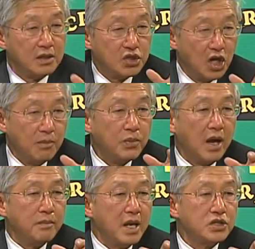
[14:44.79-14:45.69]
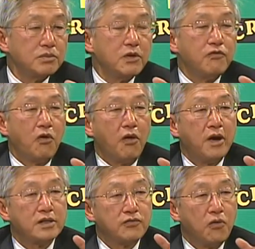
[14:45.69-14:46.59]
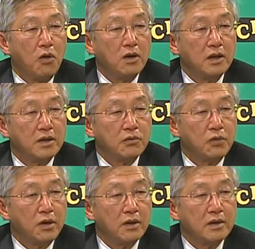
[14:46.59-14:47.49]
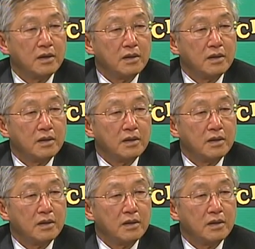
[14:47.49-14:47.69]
Jump, I mentioned before, as 4-letter word,